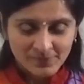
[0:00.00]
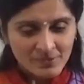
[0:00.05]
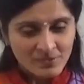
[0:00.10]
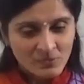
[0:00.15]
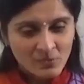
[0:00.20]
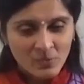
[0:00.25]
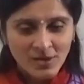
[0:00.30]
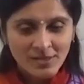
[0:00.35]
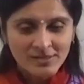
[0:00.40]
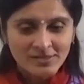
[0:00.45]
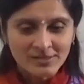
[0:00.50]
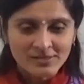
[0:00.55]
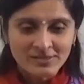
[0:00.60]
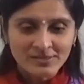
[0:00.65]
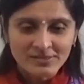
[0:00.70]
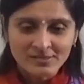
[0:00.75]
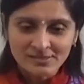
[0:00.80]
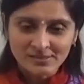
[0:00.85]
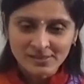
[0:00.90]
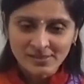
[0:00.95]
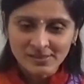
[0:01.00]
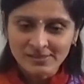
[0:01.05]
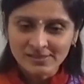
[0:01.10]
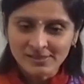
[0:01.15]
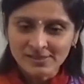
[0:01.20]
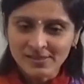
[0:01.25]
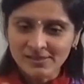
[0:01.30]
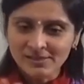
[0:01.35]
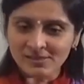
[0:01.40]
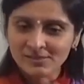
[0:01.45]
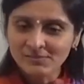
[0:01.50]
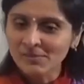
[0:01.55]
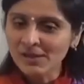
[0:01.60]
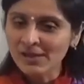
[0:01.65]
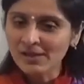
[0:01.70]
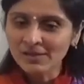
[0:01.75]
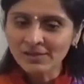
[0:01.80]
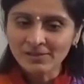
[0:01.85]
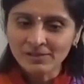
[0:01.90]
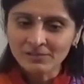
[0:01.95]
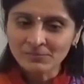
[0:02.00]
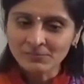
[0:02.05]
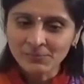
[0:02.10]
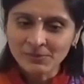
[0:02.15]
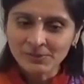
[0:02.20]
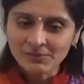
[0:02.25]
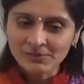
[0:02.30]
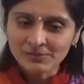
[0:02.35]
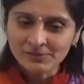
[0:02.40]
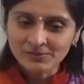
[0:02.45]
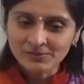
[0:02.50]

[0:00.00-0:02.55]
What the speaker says: Why did this entire Maya appear?